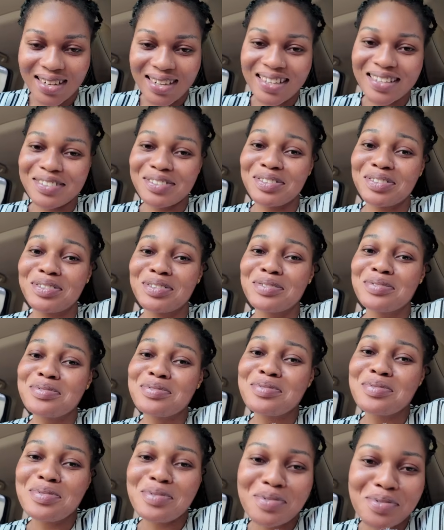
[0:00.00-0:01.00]
you should
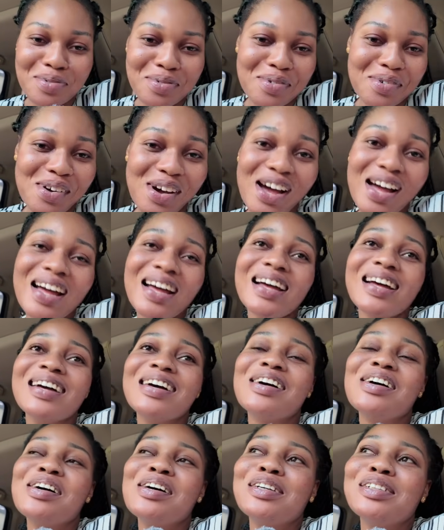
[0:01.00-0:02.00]
know.
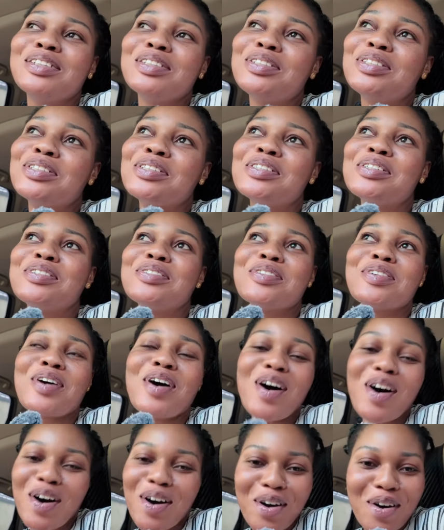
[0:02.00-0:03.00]
You should
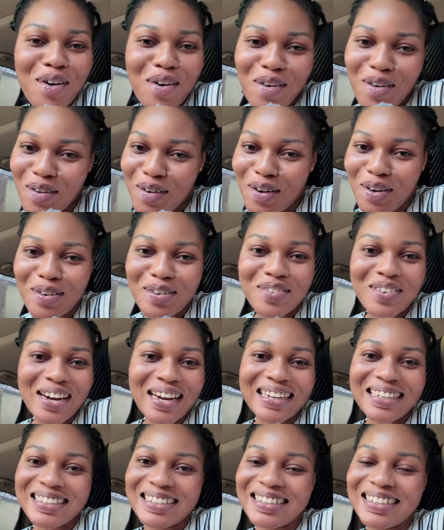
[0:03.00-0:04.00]
know
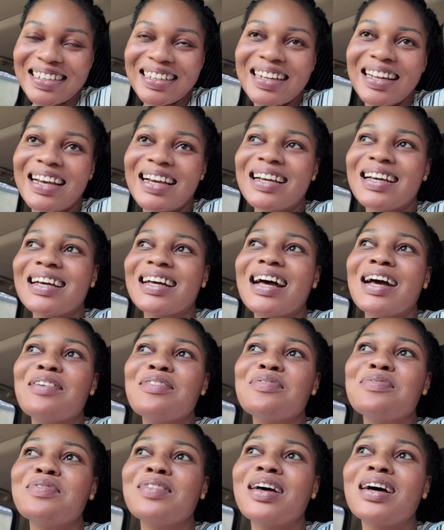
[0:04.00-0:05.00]
already. Like
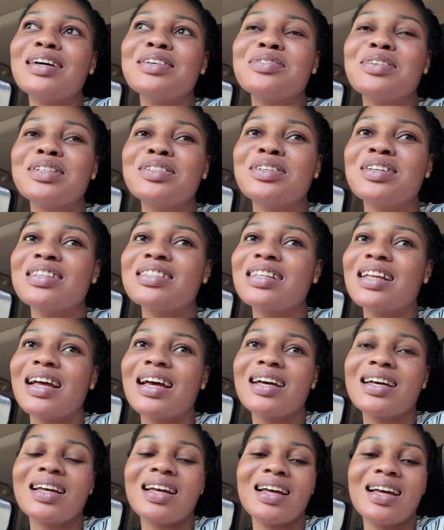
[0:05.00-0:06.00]
that was when she was
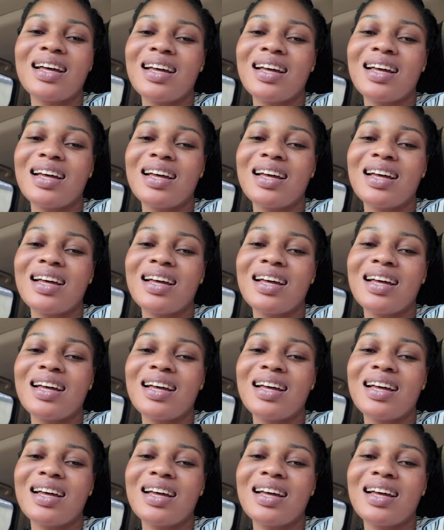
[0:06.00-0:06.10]
like,